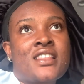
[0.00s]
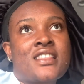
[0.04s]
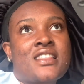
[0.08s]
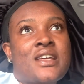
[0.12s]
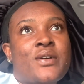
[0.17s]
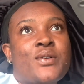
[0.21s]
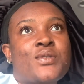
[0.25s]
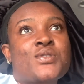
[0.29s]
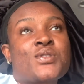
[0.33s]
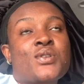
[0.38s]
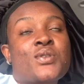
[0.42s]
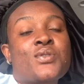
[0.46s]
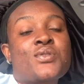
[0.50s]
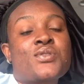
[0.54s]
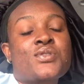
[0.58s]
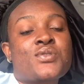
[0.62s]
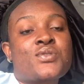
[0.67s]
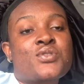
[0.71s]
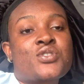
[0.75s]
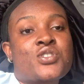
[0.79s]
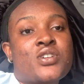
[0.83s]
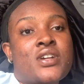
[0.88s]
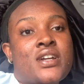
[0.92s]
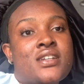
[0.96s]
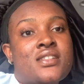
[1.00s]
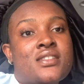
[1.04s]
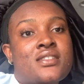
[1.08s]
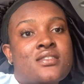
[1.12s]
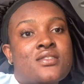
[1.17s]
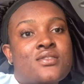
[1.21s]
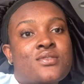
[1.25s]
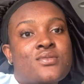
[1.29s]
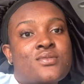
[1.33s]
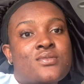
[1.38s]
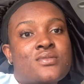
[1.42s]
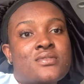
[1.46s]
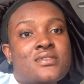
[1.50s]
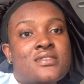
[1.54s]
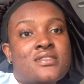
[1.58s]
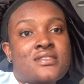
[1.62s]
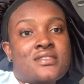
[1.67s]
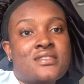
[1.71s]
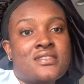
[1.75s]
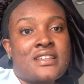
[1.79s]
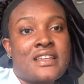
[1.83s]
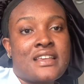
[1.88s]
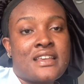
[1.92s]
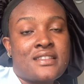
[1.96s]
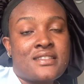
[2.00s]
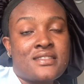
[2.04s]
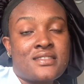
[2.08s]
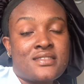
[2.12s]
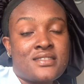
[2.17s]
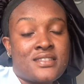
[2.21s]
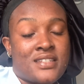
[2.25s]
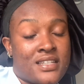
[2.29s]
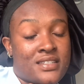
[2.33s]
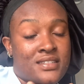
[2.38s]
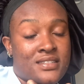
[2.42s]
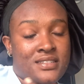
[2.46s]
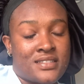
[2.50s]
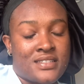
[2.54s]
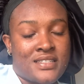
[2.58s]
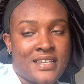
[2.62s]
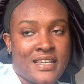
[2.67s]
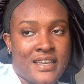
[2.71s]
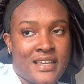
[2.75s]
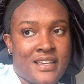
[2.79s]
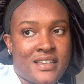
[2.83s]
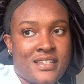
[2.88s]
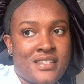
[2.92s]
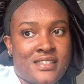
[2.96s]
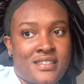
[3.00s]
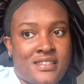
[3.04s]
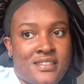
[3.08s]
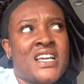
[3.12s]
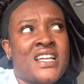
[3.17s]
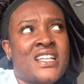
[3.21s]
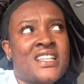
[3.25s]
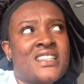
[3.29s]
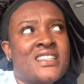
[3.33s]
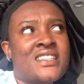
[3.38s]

that was also trying to take the test.